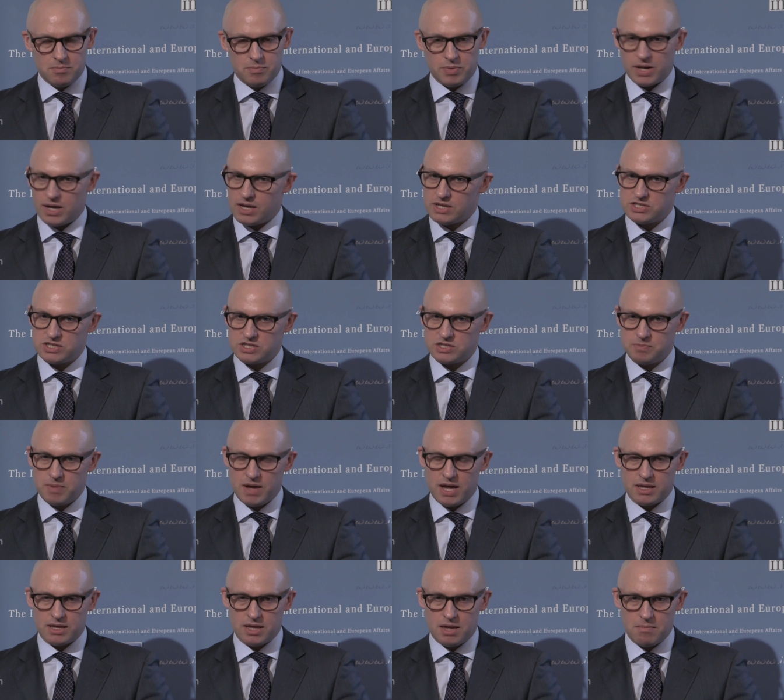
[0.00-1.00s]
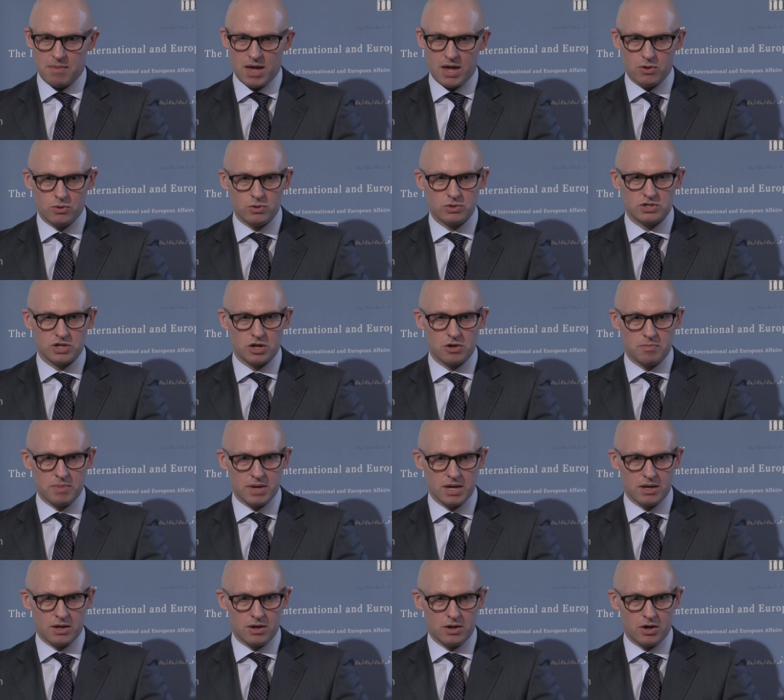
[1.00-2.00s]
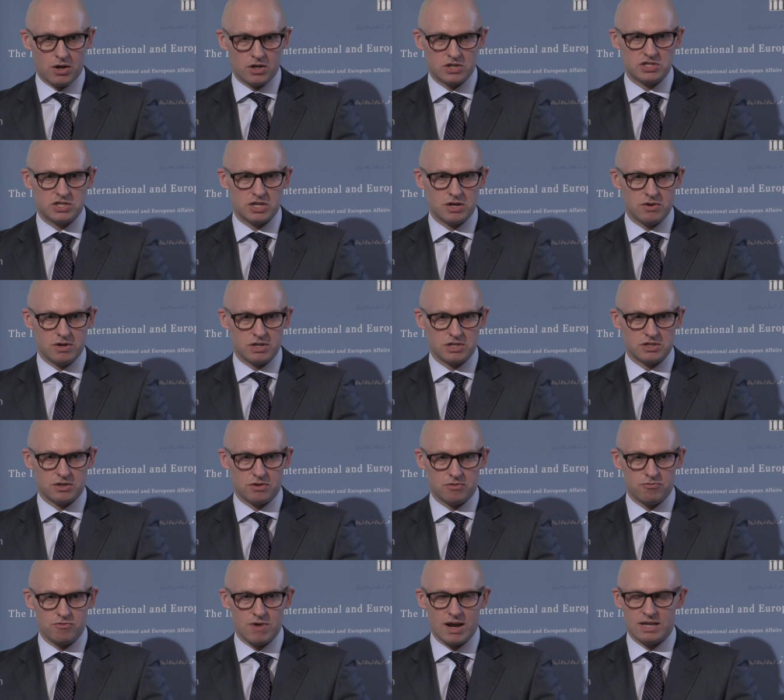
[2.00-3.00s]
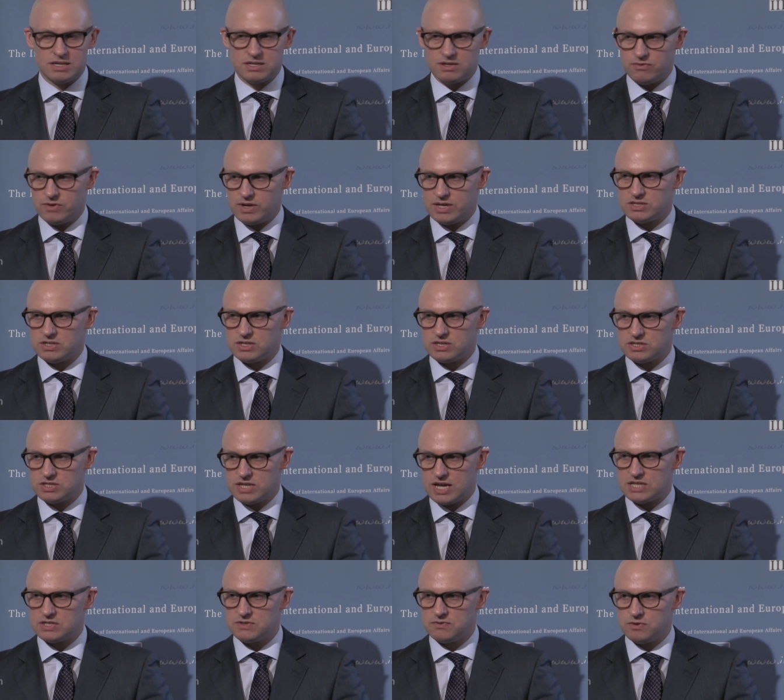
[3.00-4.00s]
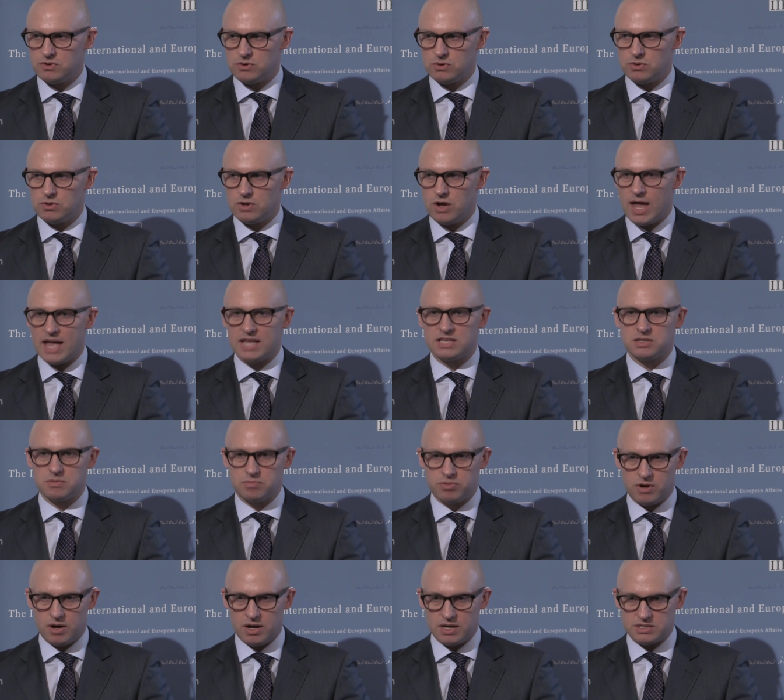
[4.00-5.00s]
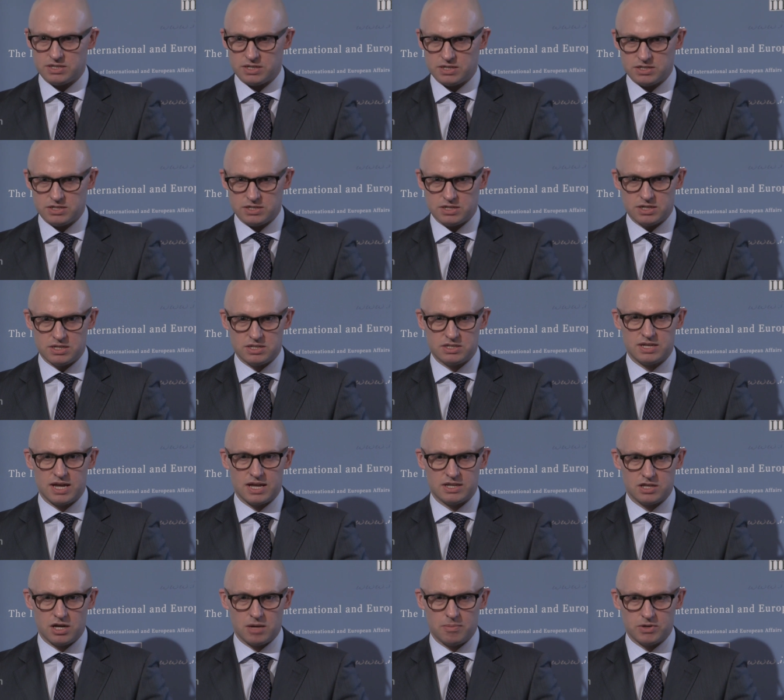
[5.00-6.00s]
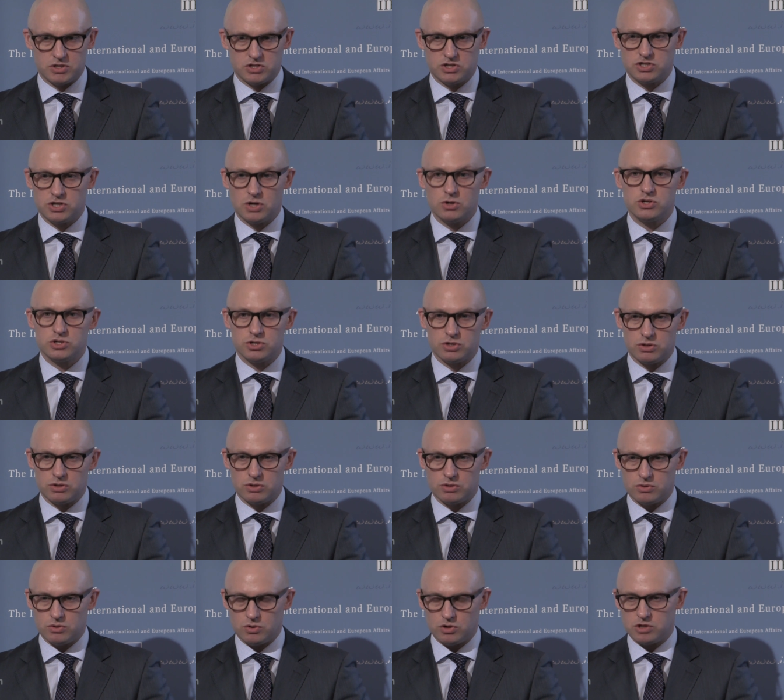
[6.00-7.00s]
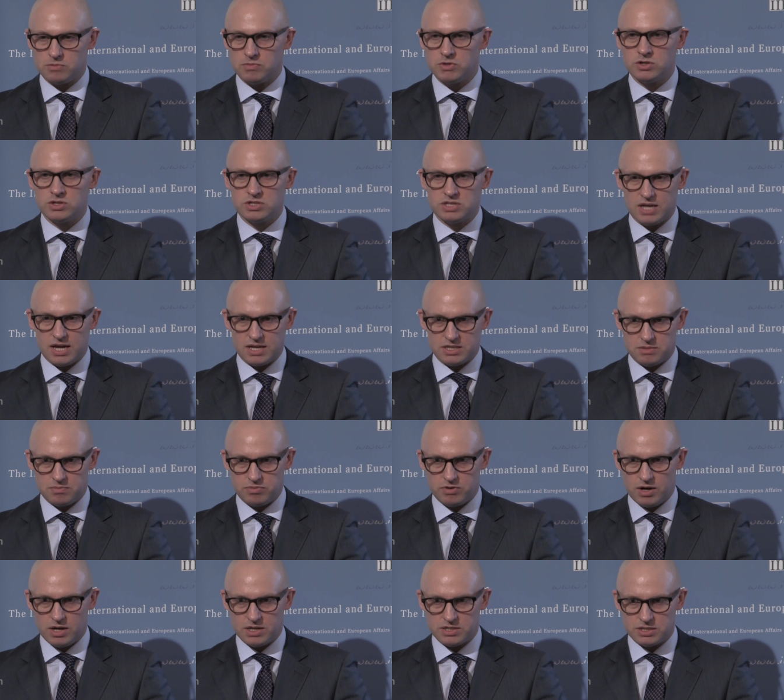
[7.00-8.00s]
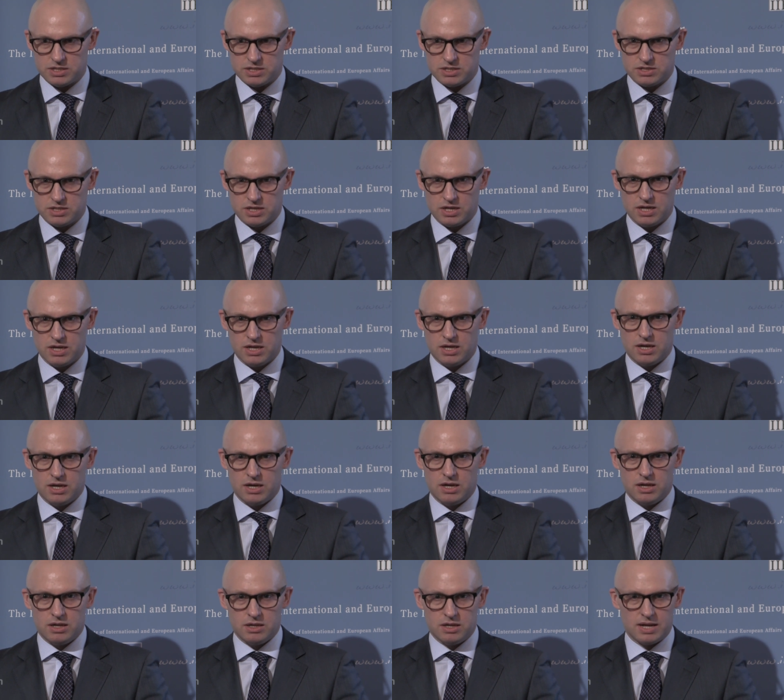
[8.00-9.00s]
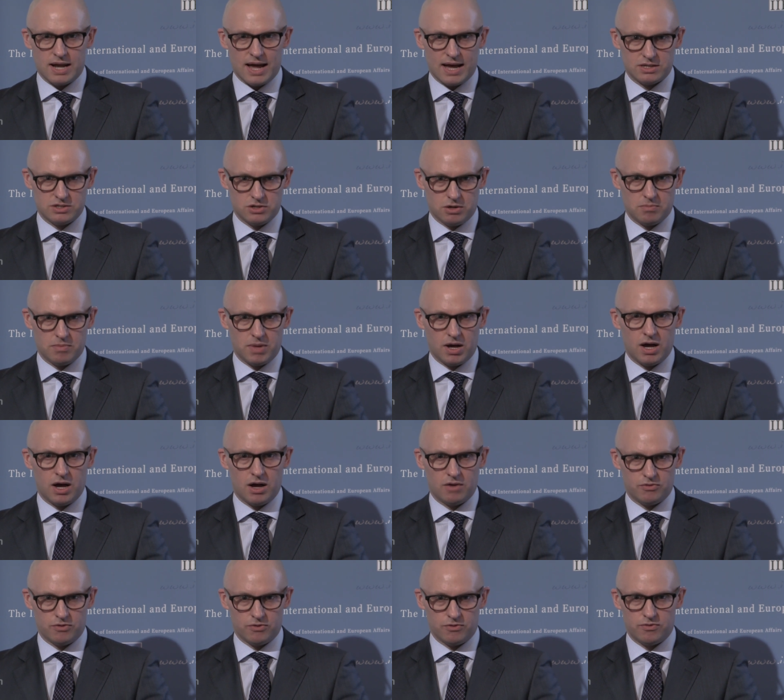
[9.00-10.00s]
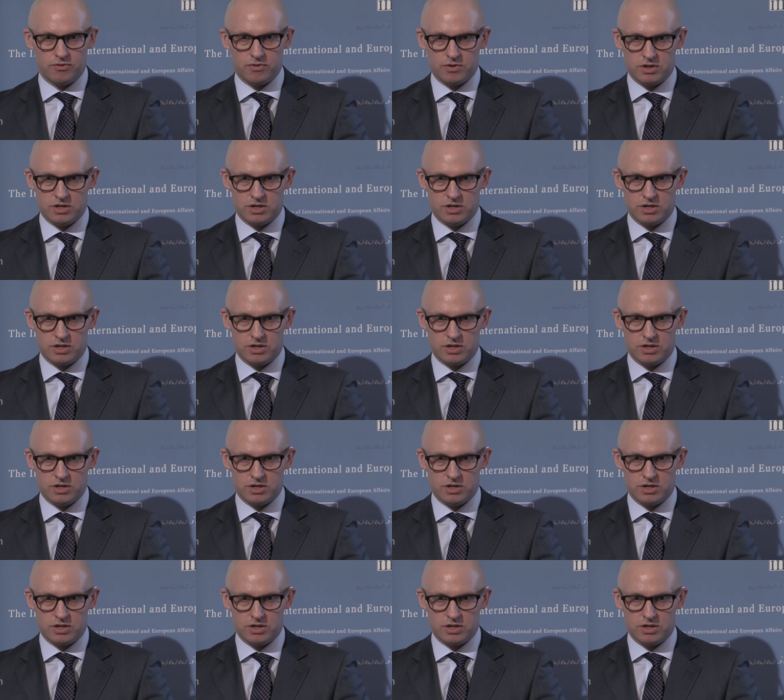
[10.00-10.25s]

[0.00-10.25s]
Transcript: But I suspect there may also be a, a series of relatively successful enterprises that are set up as social or community enterprises that act on behalf of